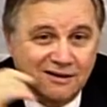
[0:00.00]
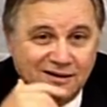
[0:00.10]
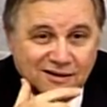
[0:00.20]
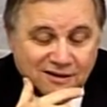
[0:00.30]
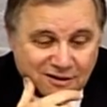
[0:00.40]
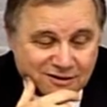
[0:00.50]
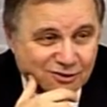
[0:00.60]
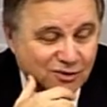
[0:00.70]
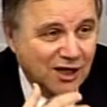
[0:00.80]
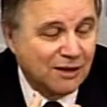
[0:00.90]
in the years to
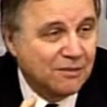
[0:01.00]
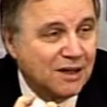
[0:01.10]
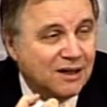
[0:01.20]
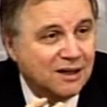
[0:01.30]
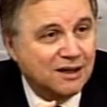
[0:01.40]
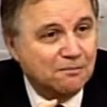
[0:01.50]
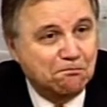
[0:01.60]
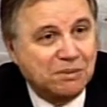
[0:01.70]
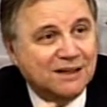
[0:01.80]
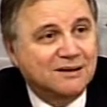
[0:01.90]
come.
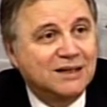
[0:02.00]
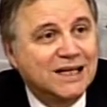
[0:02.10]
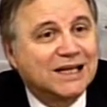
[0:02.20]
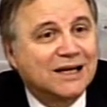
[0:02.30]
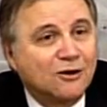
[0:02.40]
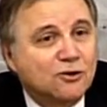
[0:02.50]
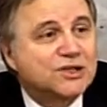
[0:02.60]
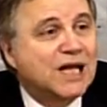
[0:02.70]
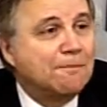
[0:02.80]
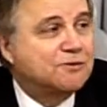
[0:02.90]
But it cannot
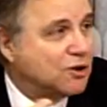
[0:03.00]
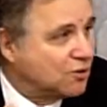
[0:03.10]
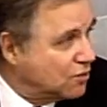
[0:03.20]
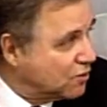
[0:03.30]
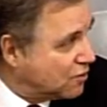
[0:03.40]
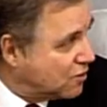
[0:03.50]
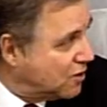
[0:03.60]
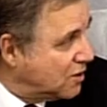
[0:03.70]
substitute